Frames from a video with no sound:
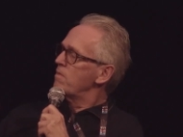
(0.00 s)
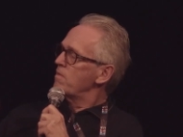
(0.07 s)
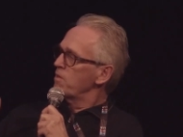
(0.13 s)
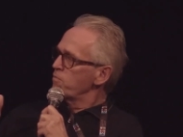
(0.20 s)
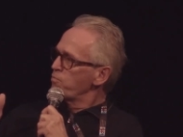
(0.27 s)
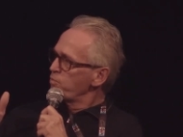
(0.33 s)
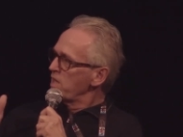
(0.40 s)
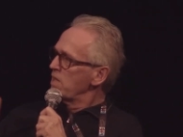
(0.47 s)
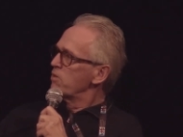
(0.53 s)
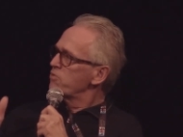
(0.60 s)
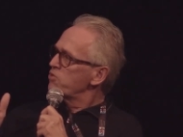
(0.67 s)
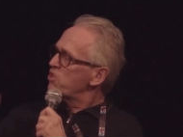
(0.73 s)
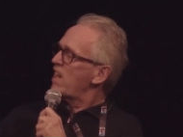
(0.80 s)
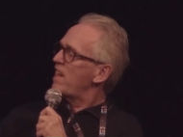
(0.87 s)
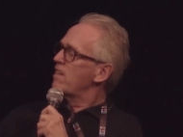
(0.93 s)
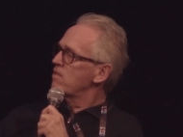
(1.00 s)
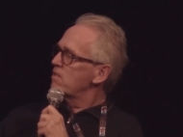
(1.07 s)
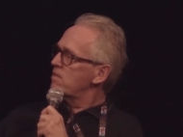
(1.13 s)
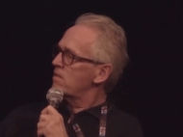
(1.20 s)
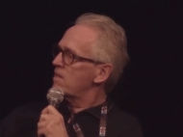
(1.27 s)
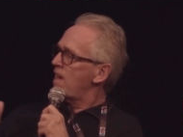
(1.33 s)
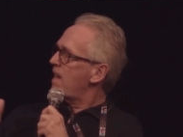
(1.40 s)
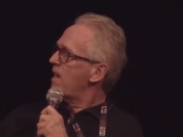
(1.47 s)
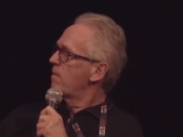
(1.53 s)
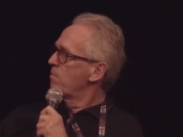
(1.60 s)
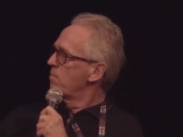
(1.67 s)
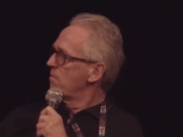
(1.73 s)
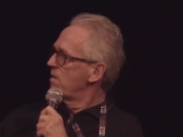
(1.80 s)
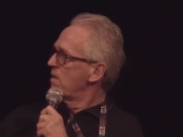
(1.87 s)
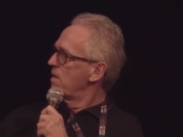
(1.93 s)
the real change
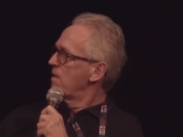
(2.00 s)
came